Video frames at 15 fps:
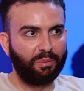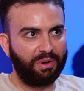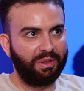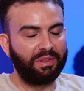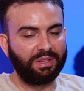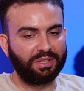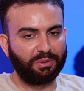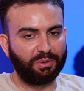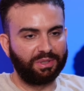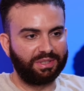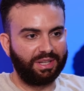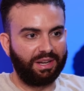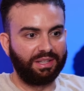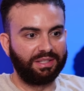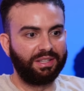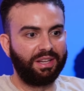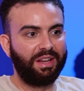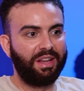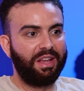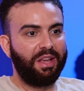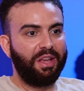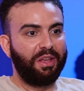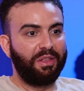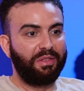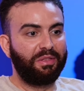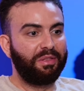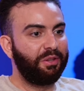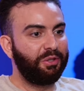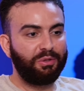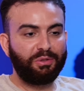one of the things Chris said is
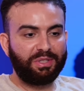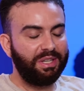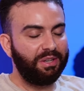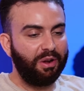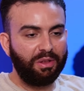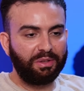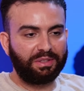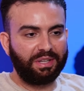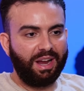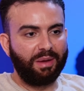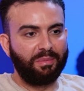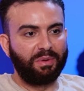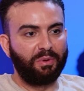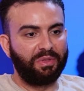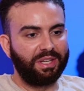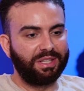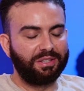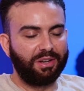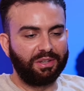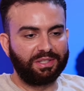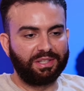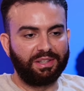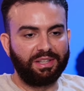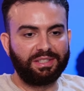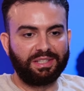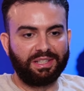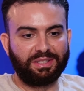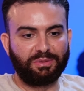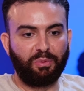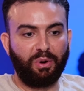you see it all the time with these
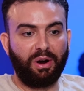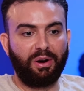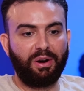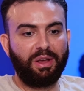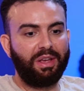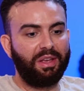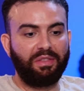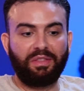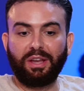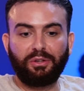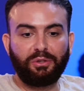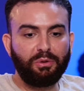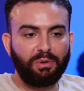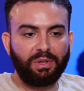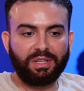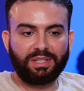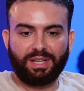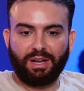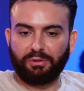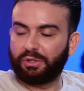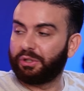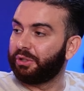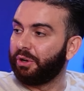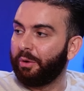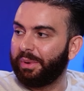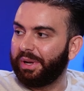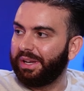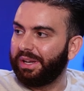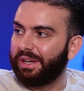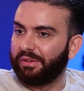non-solicits where they do list out so
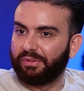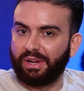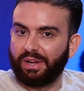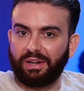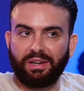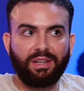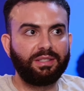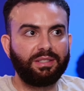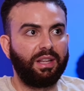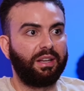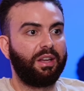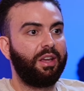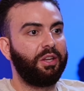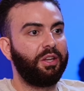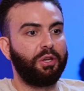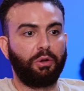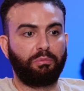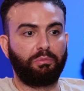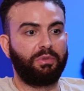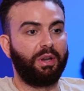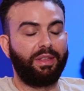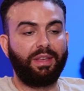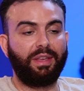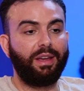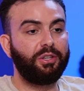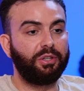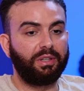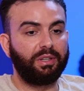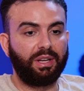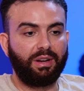many different entities. Like, the
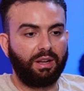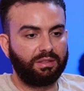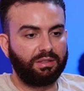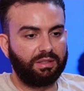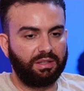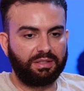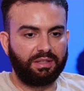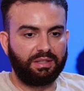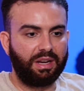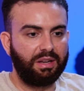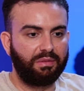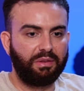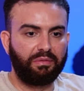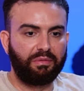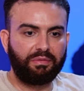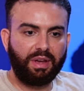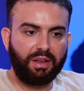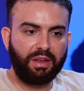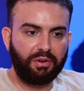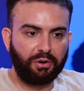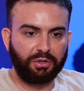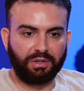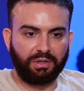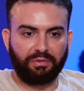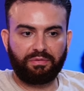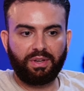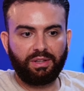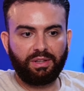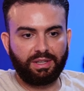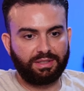agent cannot solicit any of the vendors,
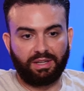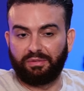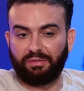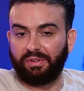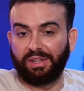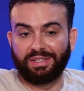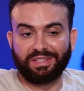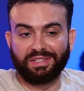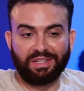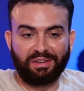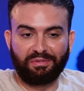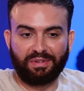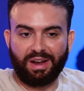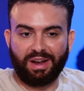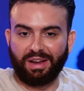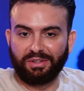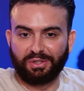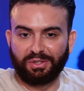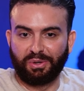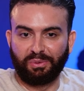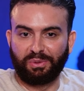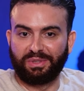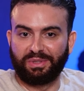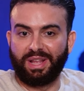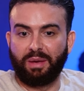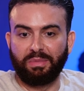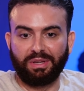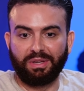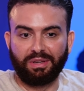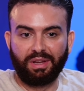affiliates, and affiliates isn't defined. So does that
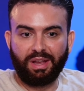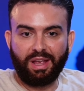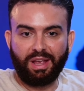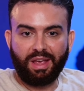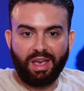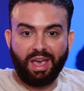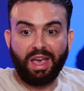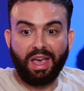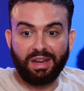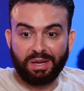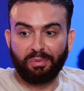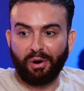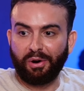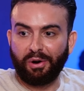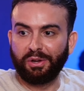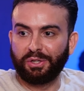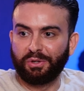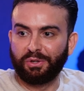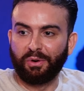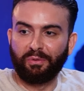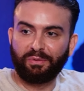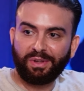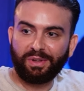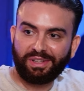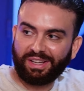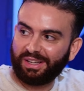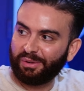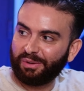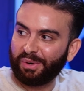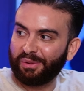mean any parties you're
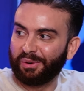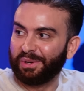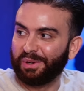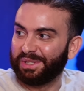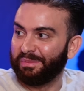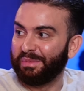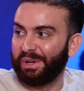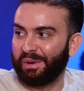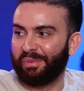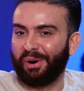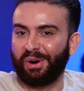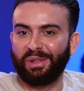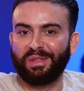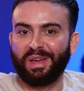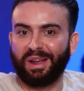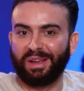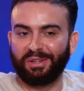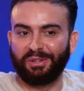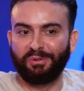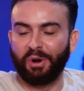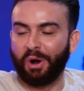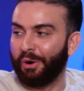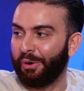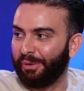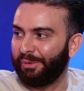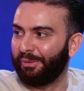affiliated with, or does it mean a party that you own,